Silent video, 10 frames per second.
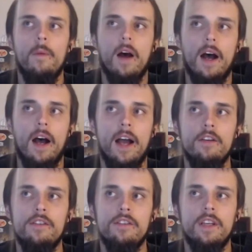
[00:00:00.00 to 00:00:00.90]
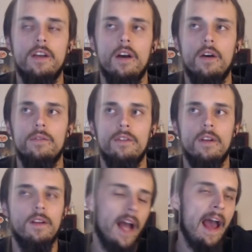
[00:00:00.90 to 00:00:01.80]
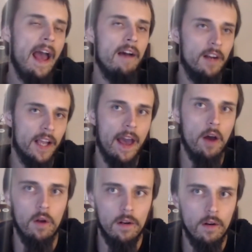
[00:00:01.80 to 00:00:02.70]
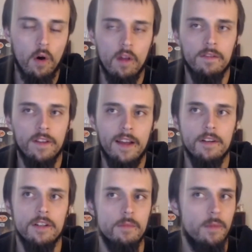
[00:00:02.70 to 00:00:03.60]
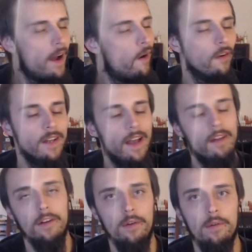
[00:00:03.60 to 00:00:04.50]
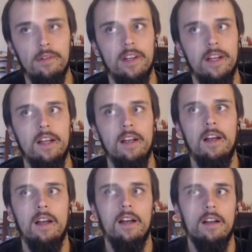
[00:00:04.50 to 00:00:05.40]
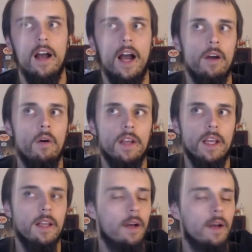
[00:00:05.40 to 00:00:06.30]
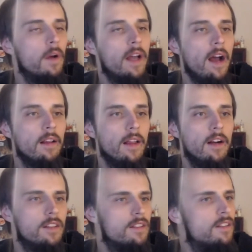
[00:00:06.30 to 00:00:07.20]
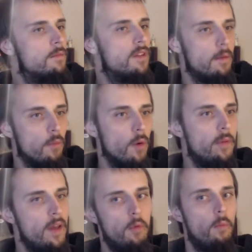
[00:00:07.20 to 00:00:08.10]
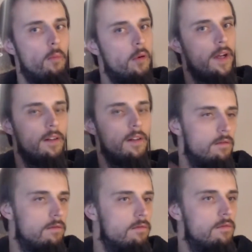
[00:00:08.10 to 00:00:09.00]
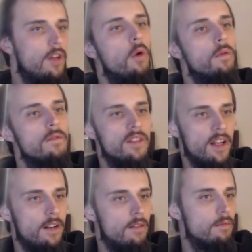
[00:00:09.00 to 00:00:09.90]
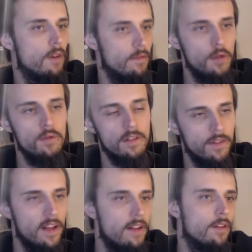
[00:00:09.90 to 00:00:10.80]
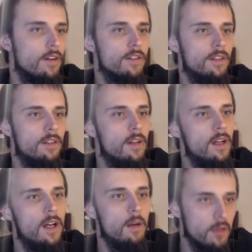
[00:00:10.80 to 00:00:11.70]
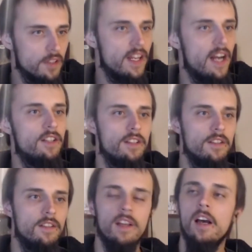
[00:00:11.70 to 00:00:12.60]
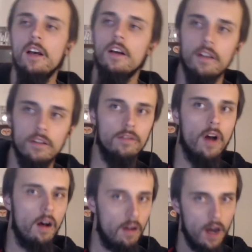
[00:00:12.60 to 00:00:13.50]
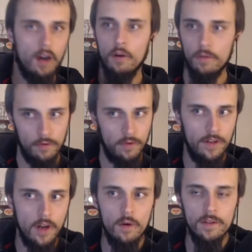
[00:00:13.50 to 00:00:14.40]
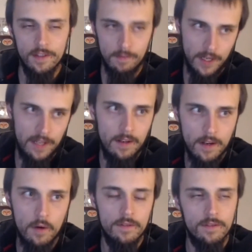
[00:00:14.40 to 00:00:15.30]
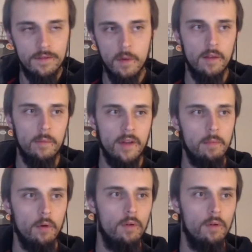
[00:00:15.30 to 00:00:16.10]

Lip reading: I usually I have an account on all the flavors, but I hardly ever use it. I go on e-liquid calculator. It just seems like more people put notes and reviews of flavors and percentages. Right. So I'll go through the notes and read the notes from other people